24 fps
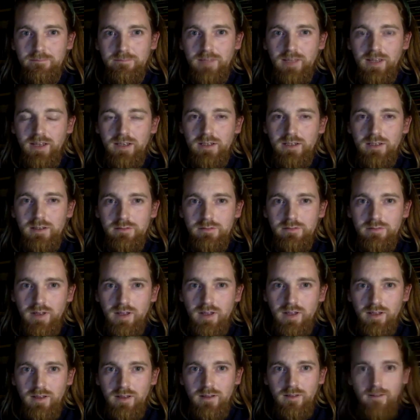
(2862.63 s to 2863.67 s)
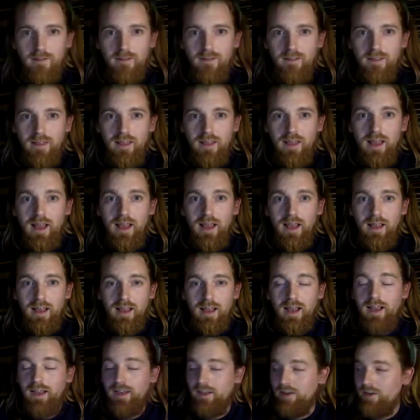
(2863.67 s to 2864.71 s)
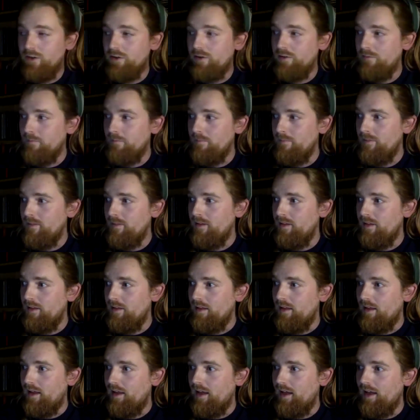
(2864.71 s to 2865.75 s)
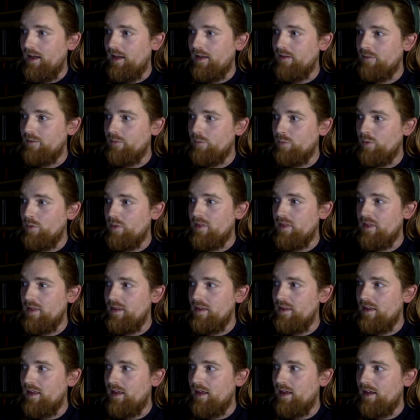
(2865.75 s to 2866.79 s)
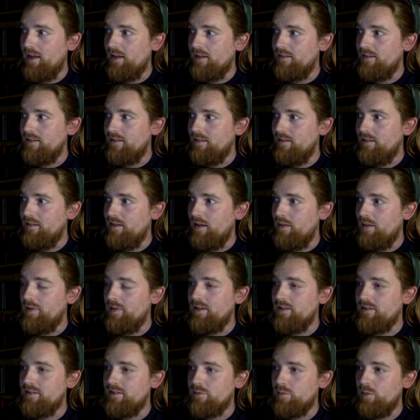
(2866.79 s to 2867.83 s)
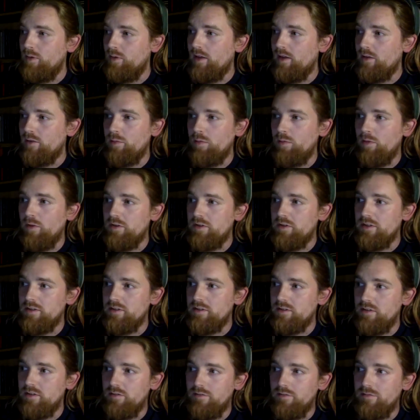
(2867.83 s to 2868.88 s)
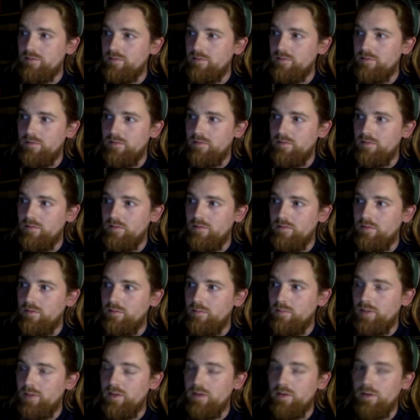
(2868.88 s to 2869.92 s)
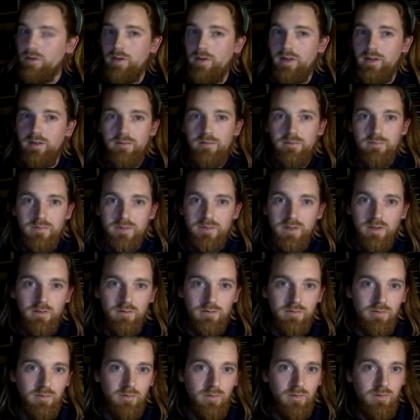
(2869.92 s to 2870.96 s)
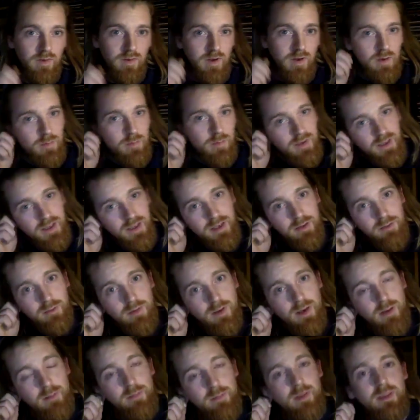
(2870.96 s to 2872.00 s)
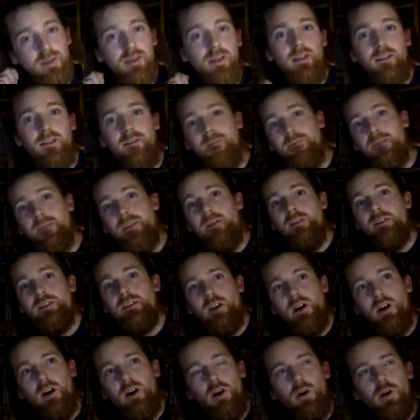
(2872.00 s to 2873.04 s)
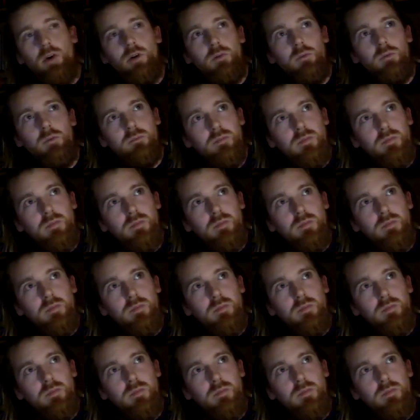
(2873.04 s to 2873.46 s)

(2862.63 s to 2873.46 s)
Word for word: kind of uh, angle and within that, I mean, this is what anthropologists have been doing, you know, from the very beginning, really. But there is a whole,